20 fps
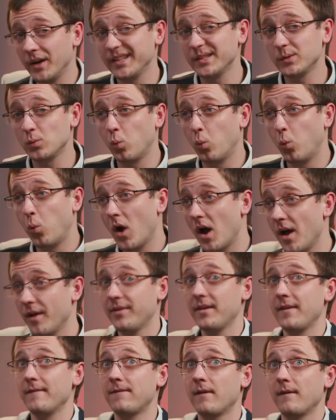is worth
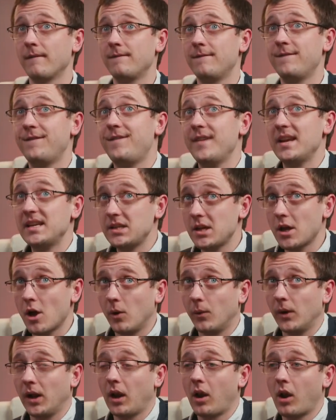it for
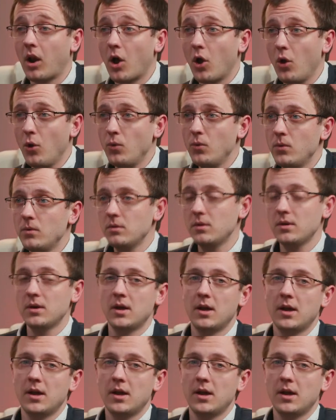video alone